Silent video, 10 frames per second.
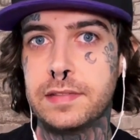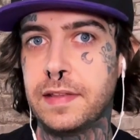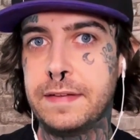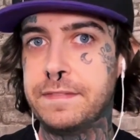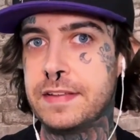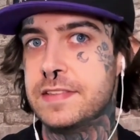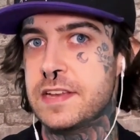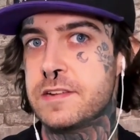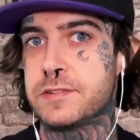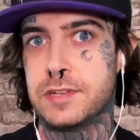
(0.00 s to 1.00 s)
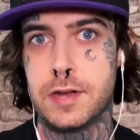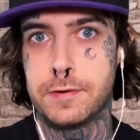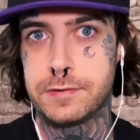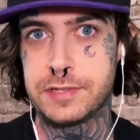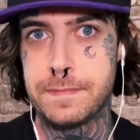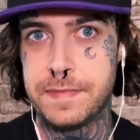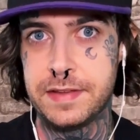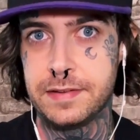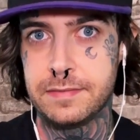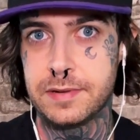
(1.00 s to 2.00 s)
like 10 years ago or
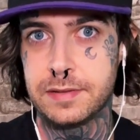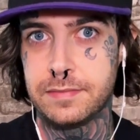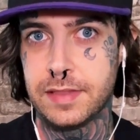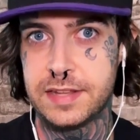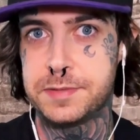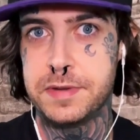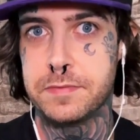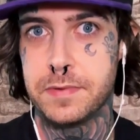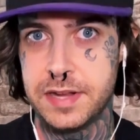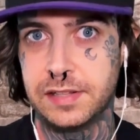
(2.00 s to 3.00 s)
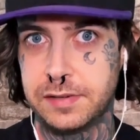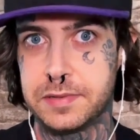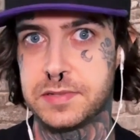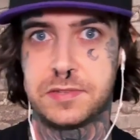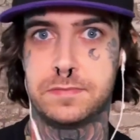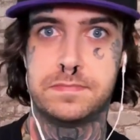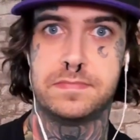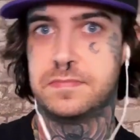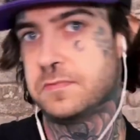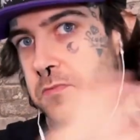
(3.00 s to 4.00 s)
something. But let's be real, it was
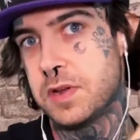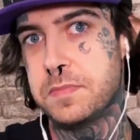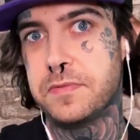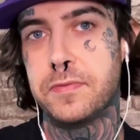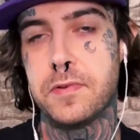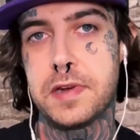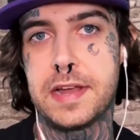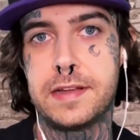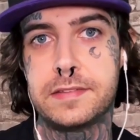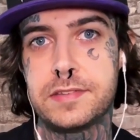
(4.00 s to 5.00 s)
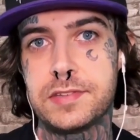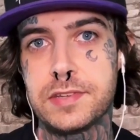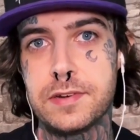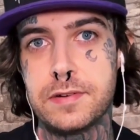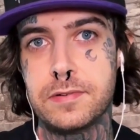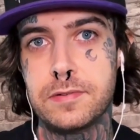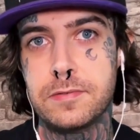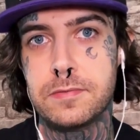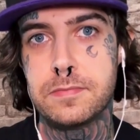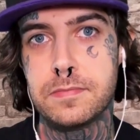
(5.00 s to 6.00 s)
way before that,
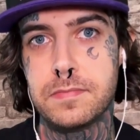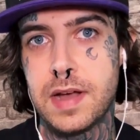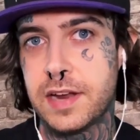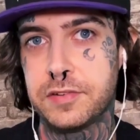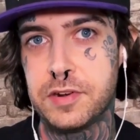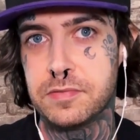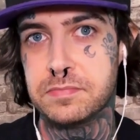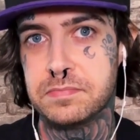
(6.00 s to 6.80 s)
so I don't know.